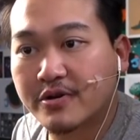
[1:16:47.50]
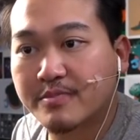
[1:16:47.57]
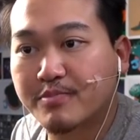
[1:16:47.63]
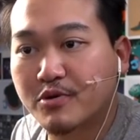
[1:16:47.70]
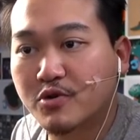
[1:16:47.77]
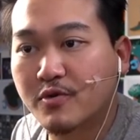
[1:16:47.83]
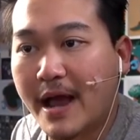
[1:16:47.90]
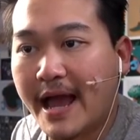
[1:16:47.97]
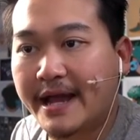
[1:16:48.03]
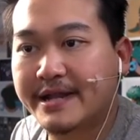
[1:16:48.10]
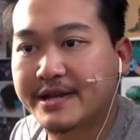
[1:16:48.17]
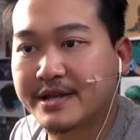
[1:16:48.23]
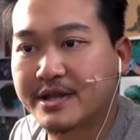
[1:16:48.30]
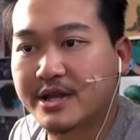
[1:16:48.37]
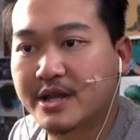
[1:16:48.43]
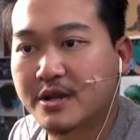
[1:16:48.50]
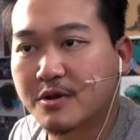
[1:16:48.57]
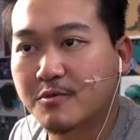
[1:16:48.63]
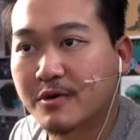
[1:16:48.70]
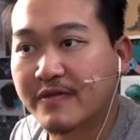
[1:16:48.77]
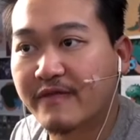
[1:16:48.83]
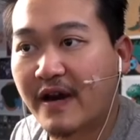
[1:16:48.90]
Brew Addict
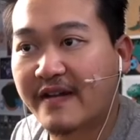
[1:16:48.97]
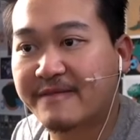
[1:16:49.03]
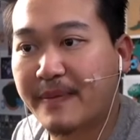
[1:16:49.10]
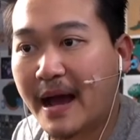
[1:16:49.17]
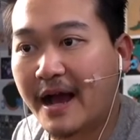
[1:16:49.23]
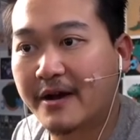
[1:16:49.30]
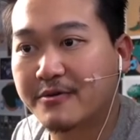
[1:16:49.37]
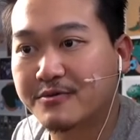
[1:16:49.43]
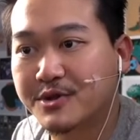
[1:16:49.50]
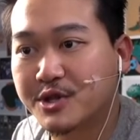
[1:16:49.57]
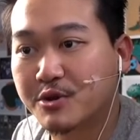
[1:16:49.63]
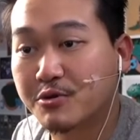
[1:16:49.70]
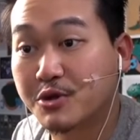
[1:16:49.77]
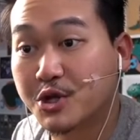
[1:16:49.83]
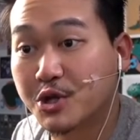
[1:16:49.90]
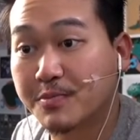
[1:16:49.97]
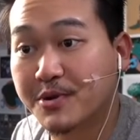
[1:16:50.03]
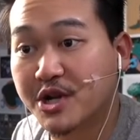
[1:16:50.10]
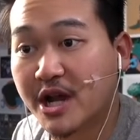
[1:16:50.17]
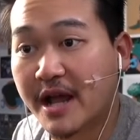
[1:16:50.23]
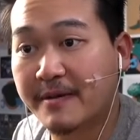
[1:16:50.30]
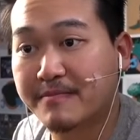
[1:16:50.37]
with £5 through the super
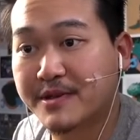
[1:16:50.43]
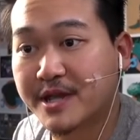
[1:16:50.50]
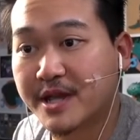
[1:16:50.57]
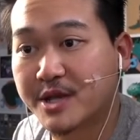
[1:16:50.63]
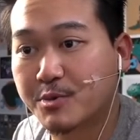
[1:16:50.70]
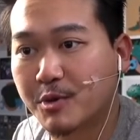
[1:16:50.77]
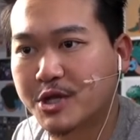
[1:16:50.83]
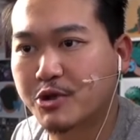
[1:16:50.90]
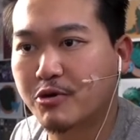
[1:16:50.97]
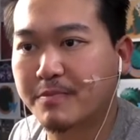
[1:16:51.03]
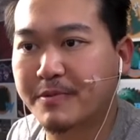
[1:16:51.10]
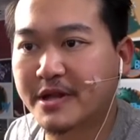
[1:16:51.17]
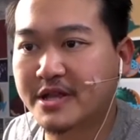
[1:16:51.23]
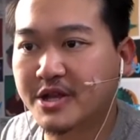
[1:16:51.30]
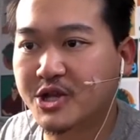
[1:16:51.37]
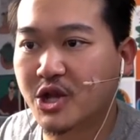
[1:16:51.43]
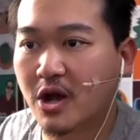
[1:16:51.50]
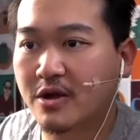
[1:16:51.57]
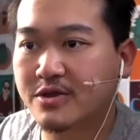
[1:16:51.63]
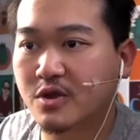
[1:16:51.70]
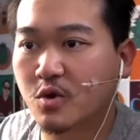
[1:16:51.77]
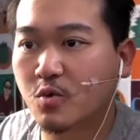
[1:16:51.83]
chat says, "What's your opinions
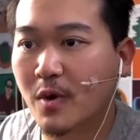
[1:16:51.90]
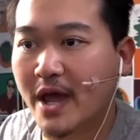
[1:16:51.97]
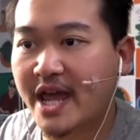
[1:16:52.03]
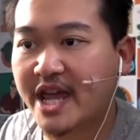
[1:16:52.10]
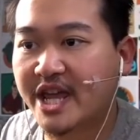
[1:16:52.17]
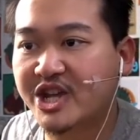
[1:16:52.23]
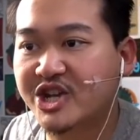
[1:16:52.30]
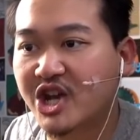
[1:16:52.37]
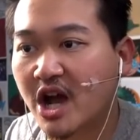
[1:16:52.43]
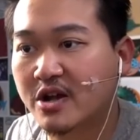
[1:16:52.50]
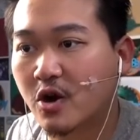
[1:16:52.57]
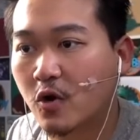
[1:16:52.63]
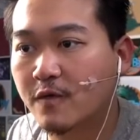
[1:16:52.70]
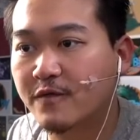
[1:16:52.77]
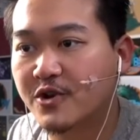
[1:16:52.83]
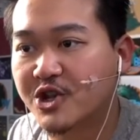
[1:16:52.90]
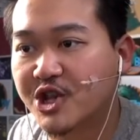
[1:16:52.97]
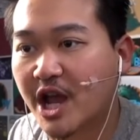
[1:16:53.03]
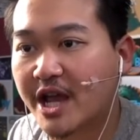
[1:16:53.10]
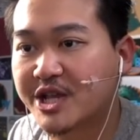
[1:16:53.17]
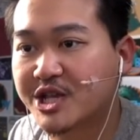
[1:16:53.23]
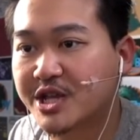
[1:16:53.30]
on the Wei Zhang
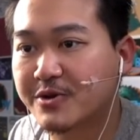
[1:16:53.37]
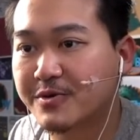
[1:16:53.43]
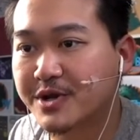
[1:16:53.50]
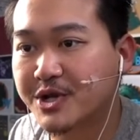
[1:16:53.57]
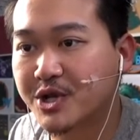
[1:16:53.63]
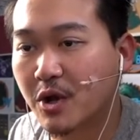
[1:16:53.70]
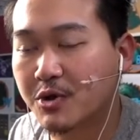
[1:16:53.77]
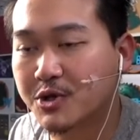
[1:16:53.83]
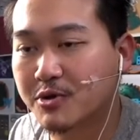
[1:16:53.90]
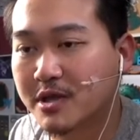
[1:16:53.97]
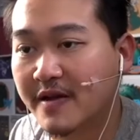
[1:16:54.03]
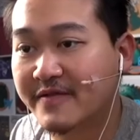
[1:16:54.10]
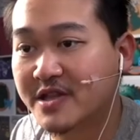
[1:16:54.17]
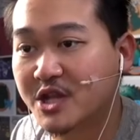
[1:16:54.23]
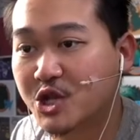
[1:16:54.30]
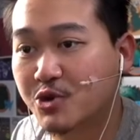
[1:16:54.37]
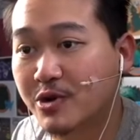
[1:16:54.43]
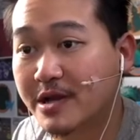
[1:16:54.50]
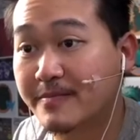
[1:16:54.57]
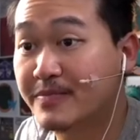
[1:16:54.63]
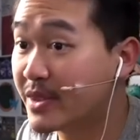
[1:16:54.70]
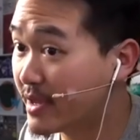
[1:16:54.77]
Oversized series? Also loving the
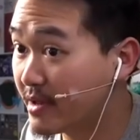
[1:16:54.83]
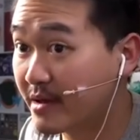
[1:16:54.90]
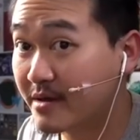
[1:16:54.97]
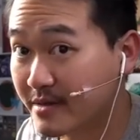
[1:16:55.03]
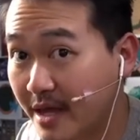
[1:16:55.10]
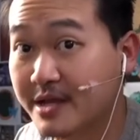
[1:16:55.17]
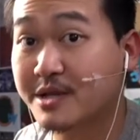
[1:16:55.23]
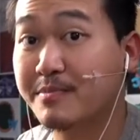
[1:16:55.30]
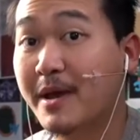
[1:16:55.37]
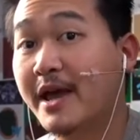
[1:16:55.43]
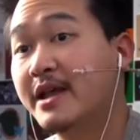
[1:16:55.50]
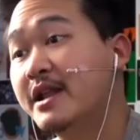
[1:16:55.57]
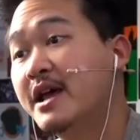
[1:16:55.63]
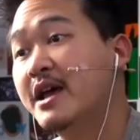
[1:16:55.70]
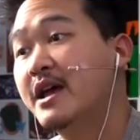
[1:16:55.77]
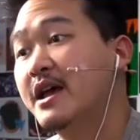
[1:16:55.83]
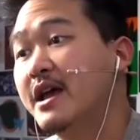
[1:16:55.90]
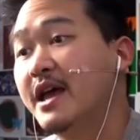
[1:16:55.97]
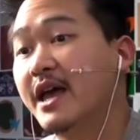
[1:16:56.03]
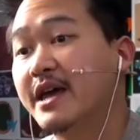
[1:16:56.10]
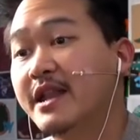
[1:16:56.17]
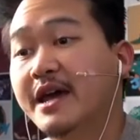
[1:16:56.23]
stream." Thanks, man.
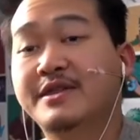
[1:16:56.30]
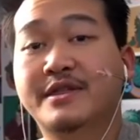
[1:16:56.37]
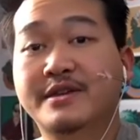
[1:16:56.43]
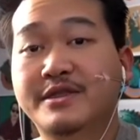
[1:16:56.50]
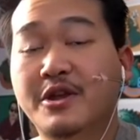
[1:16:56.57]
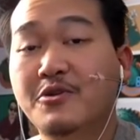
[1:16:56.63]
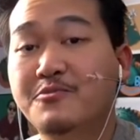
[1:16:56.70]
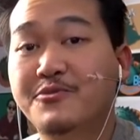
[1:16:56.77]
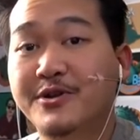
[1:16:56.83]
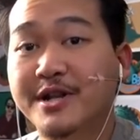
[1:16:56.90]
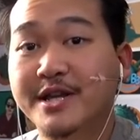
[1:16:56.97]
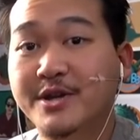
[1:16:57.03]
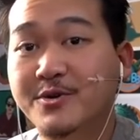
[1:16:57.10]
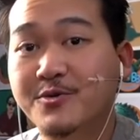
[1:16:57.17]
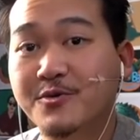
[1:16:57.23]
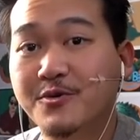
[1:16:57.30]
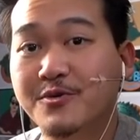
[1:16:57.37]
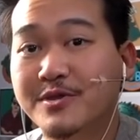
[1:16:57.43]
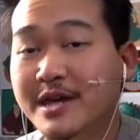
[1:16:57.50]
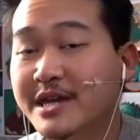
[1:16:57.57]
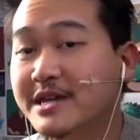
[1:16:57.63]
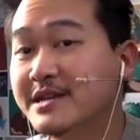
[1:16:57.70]
And I think they're pretty cool.
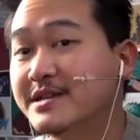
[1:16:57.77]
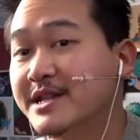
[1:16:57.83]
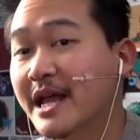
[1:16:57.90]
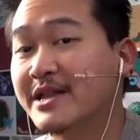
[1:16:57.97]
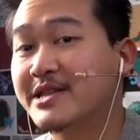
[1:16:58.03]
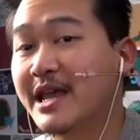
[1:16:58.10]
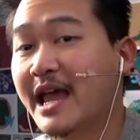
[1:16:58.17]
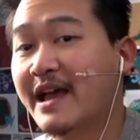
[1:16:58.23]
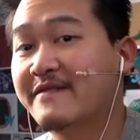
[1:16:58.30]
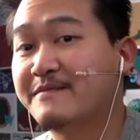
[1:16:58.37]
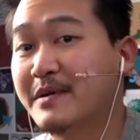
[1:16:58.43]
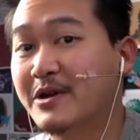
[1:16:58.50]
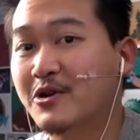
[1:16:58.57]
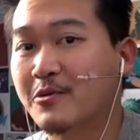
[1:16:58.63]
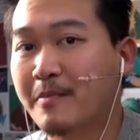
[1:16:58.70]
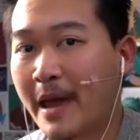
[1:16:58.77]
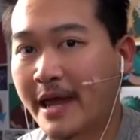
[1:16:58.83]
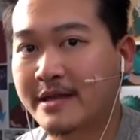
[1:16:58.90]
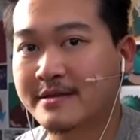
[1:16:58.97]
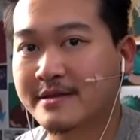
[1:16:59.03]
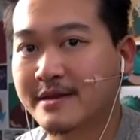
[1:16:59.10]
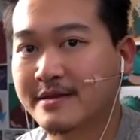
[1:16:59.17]
They tend to have better
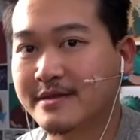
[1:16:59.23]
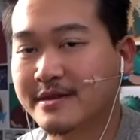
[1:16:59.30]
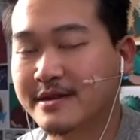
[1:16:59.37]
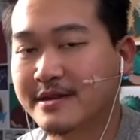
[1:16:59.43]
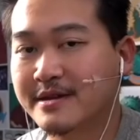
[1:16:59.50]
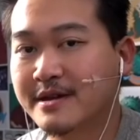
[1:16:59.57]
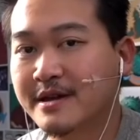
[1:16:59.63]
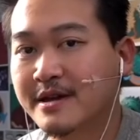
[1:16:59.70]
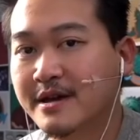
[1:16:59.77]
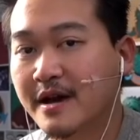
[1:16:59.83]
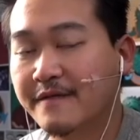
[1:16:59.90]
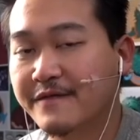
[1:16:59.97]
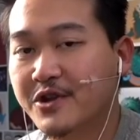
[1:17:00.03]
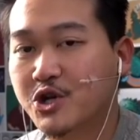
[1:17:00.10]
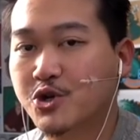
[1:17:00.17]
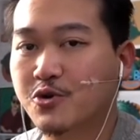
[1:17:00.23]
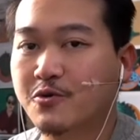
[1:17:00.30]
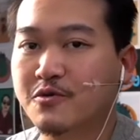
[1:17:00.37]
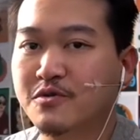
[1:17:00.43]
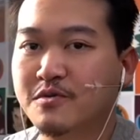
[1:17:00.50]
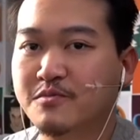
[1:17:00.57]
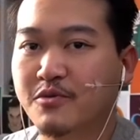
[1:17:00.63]
paint than the
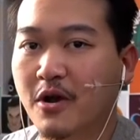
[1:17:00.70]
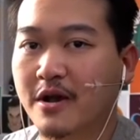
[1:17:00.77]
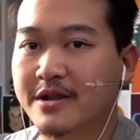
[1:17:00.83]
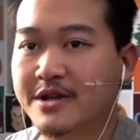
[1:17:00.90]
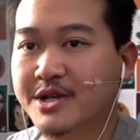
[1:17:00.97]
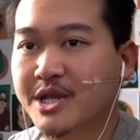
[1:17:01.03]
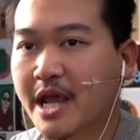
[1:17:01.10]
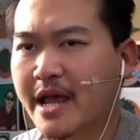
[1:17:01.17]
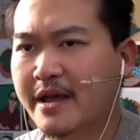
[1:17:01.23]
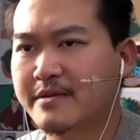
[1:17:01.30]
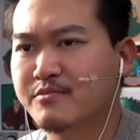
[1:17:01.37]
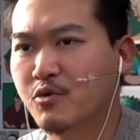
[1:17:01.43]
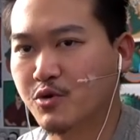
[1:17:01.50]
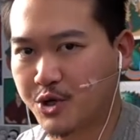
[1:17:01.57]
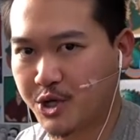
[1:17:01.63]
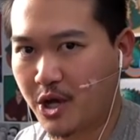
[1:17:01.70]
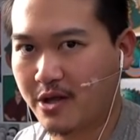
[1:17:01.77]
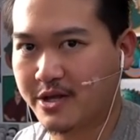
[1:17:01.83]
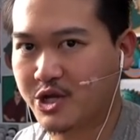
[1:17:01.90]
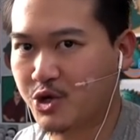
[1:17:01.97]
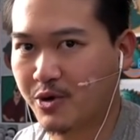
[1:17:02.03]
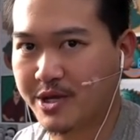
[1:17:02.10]
official products and more
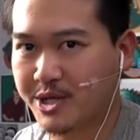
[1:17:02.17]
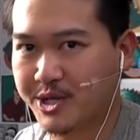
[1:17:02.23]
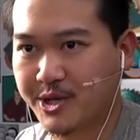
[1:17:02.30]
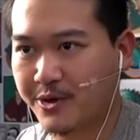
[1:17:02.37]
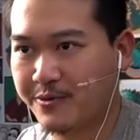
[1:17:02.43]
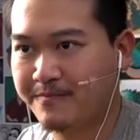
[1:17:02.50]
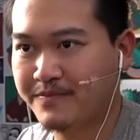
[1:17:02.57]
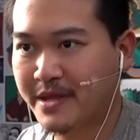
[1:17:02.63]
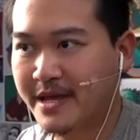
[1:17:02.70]
solid joints. So